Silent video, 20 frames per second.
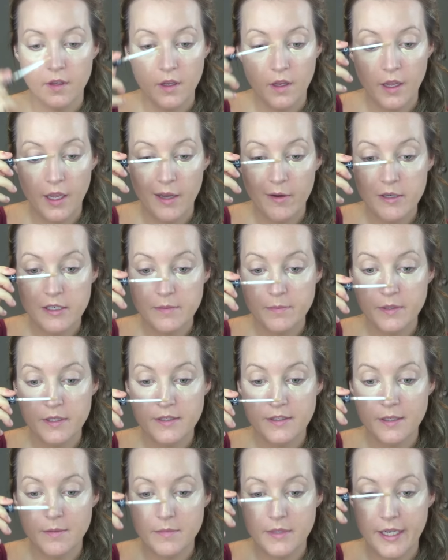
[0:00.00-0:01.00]
I always
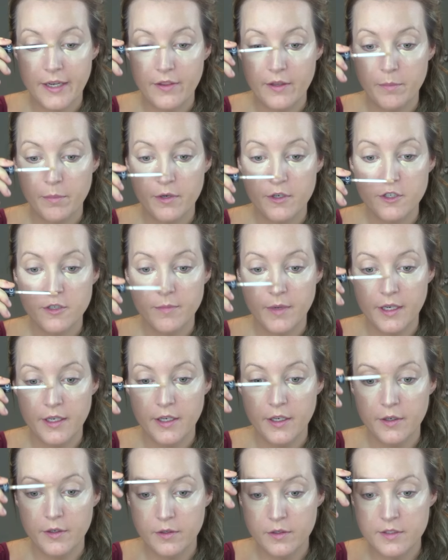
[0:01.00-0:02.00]
put some down the bridge of my
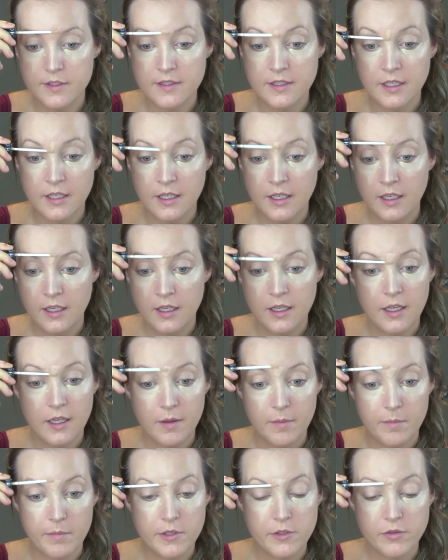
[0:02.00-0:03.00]
nose,
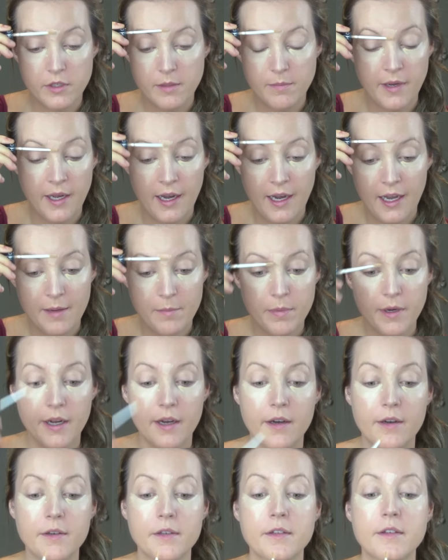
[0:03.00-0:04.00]
between my
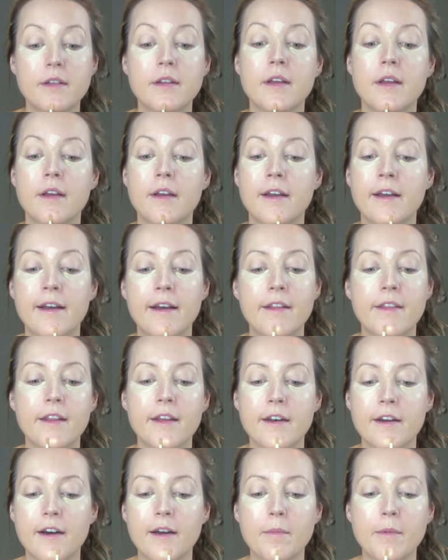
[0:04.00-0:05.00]
eyebrows, and
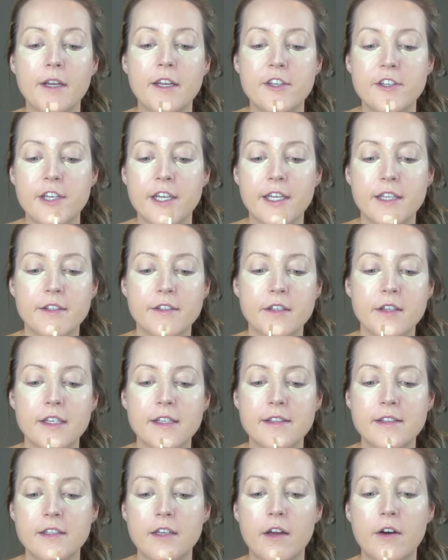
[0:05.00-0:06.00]
then on my chin. So
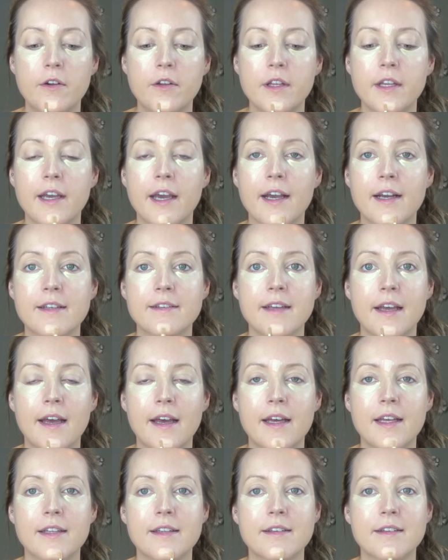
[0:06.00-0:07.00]
this not only acts
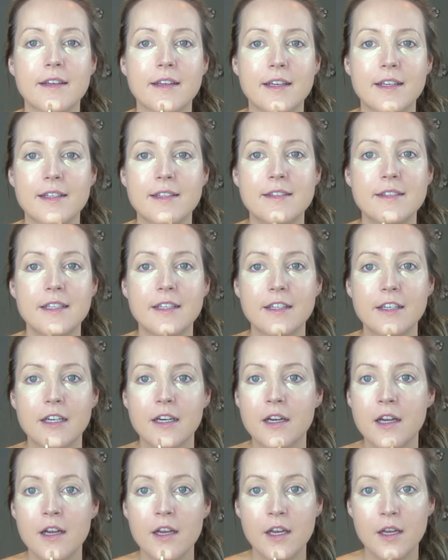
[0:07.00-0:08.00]
as a
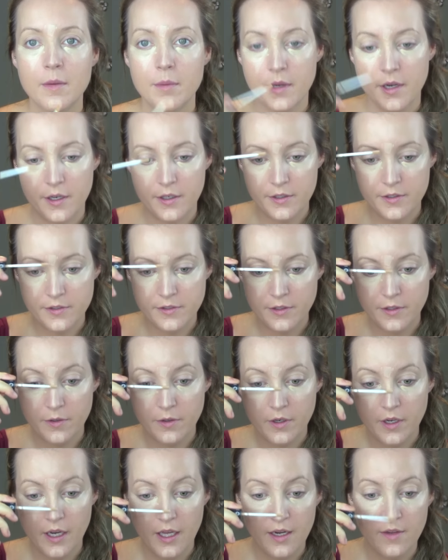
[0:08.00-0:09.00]
concealer, but
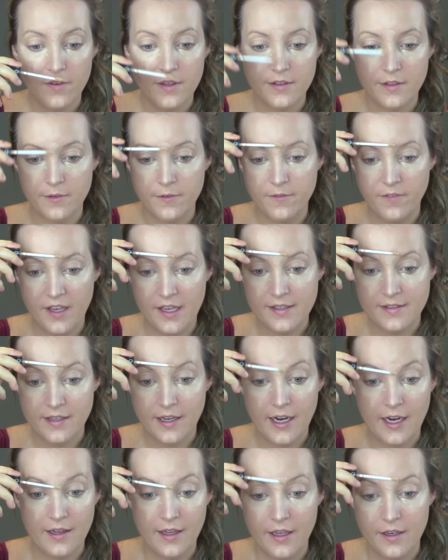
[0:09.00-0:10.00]
also kind of as a face
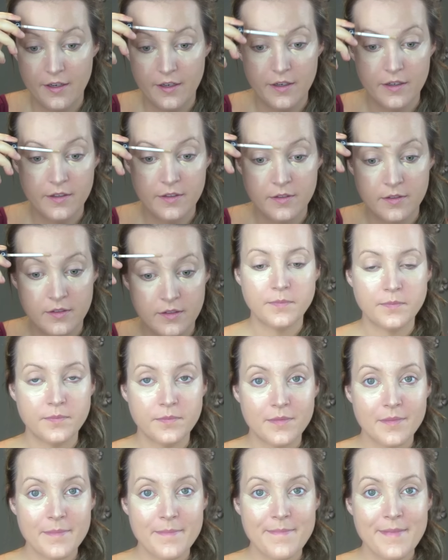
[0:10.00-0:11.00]
highlighter.
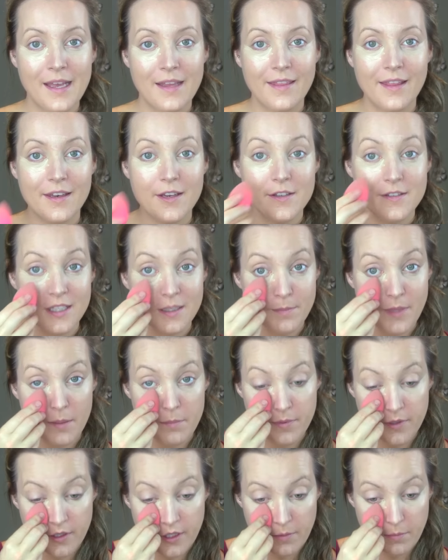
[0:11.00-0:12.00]
Then using my
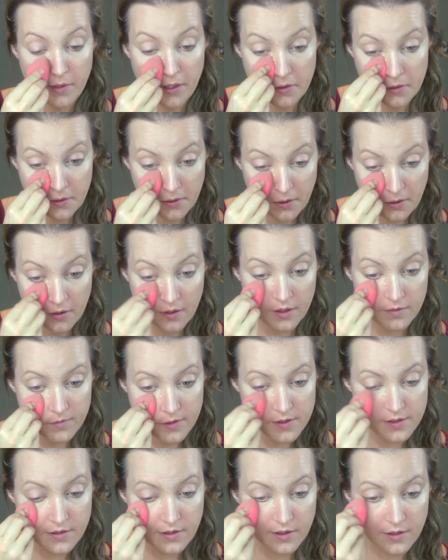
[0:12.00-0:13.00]
Beauty Blender, I'm
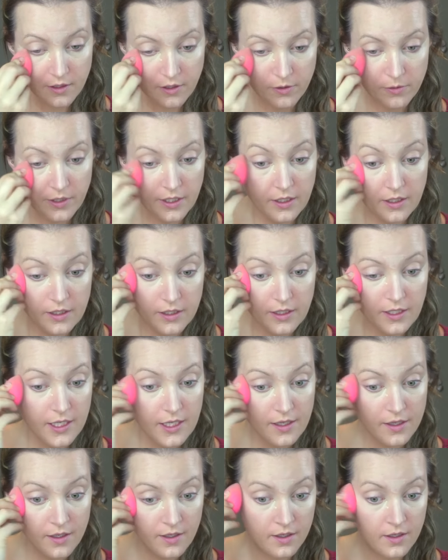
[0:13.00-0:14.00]
just going to
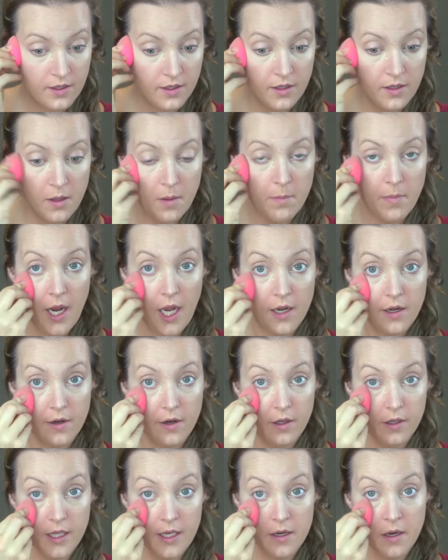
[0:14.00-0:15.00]
quickly pat it
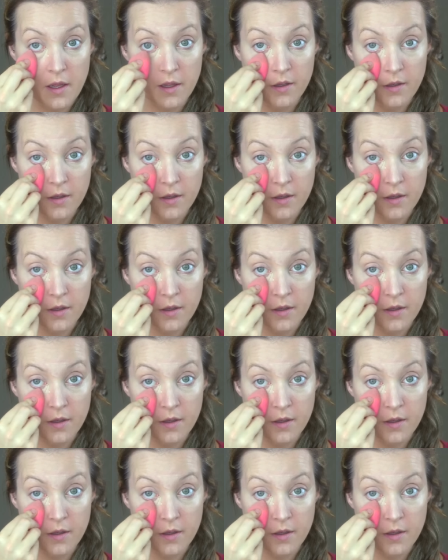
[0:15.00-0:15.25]
all in.